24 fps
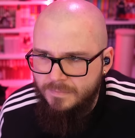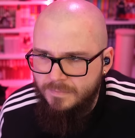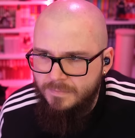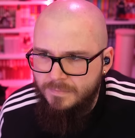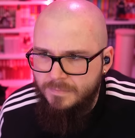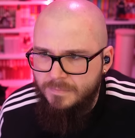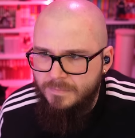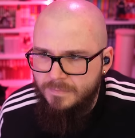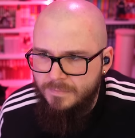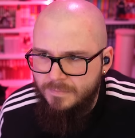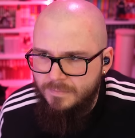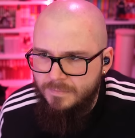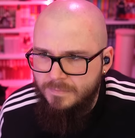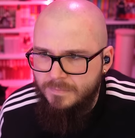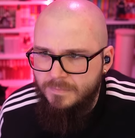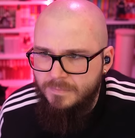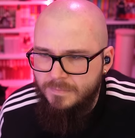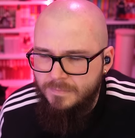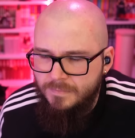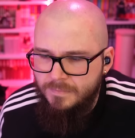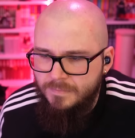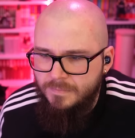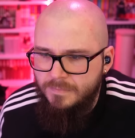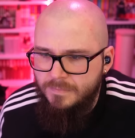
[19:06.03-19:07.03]

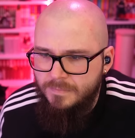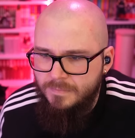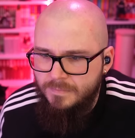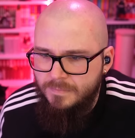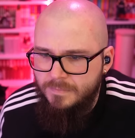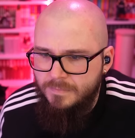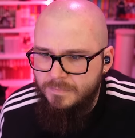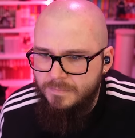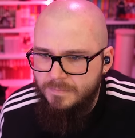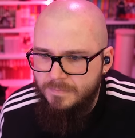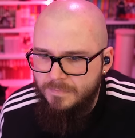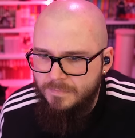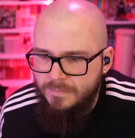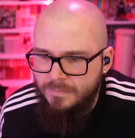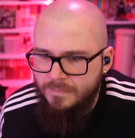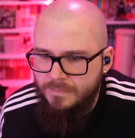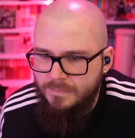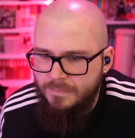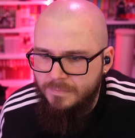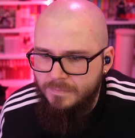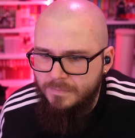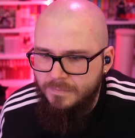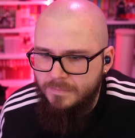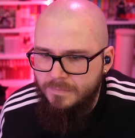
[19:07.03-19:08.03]

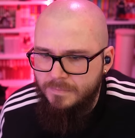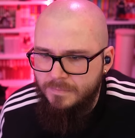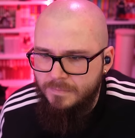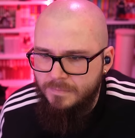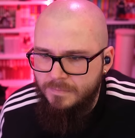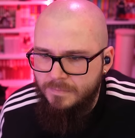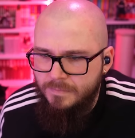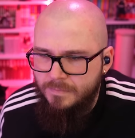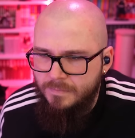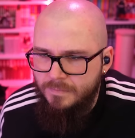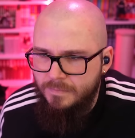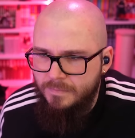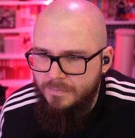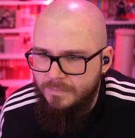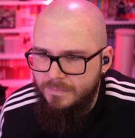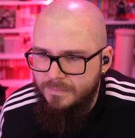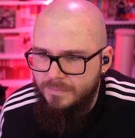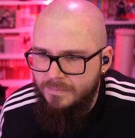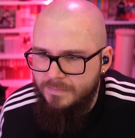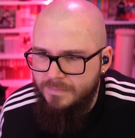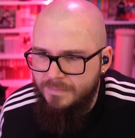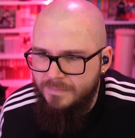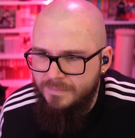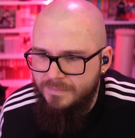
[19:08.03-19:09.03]
Nobody speaks.